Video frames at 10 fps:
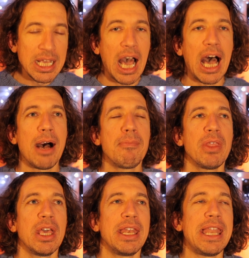
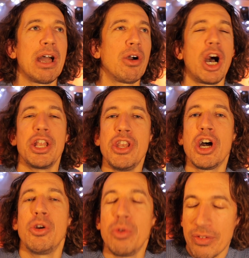Now, I
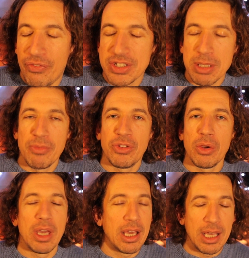know for some of
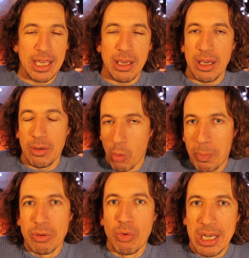you it will
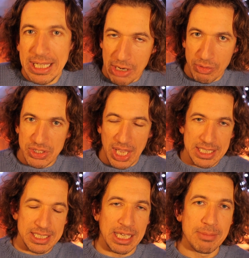be really
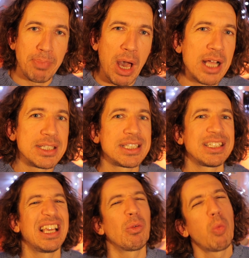irritating, but
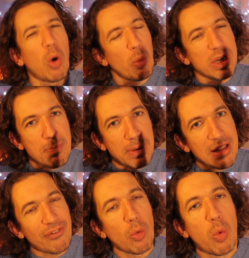what would it be
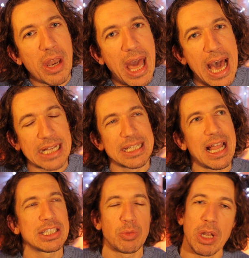for one ad? And
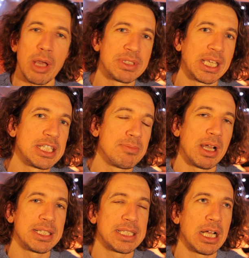that's what I was thinking to
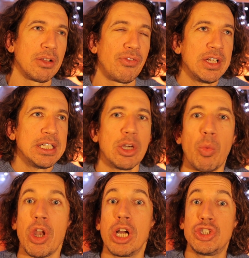myself.
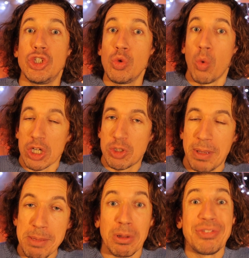When I do watch
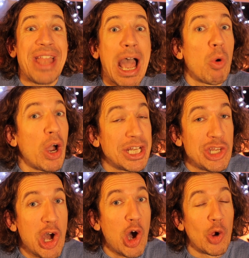people, now I
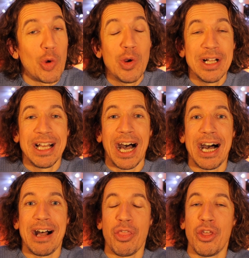know
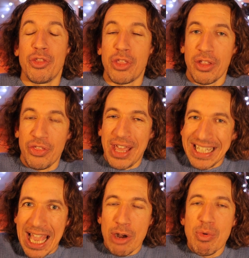that they
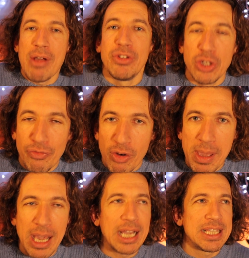get revenue from
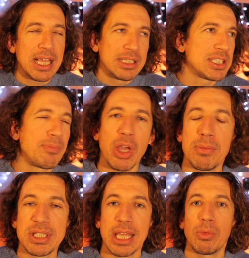it. I
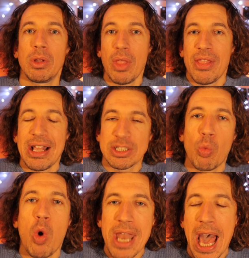sometimes think, well, that's
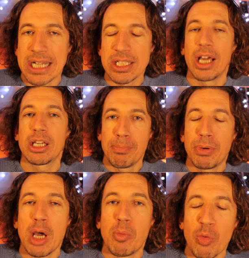one ad. I can
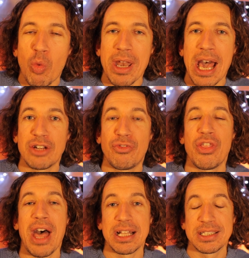put up with one ad for
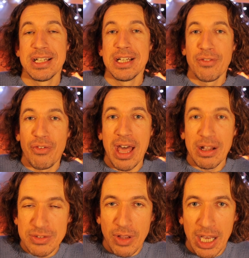that
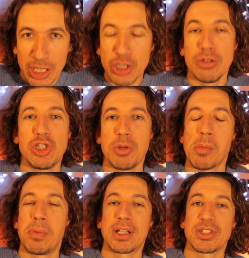
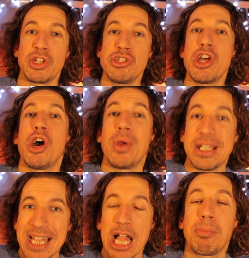YouTuber because I know
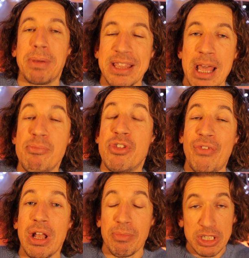it's helping them
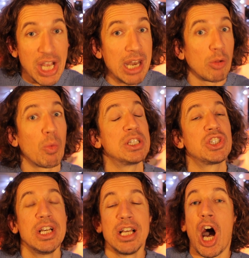develop the channel,
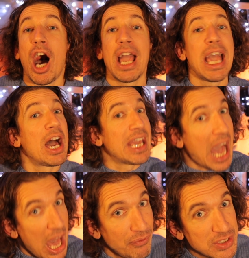which I
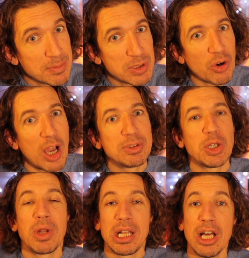have subscribed
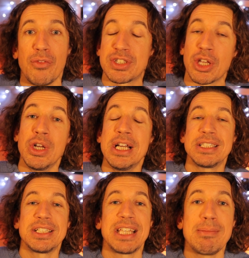to and I love. So
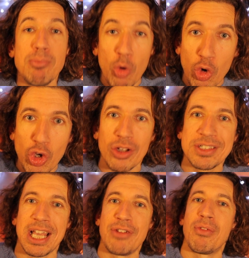to see more
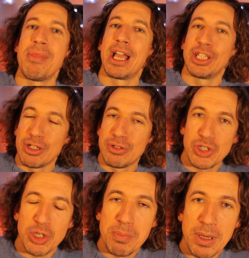content from that
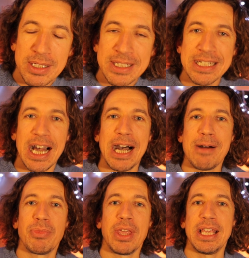
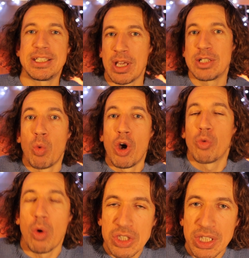YouTuber is
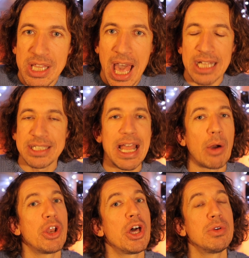worth watching that. Now,
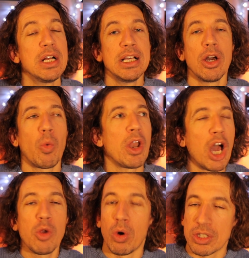I know when
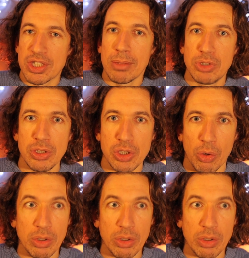I watch some tutorials,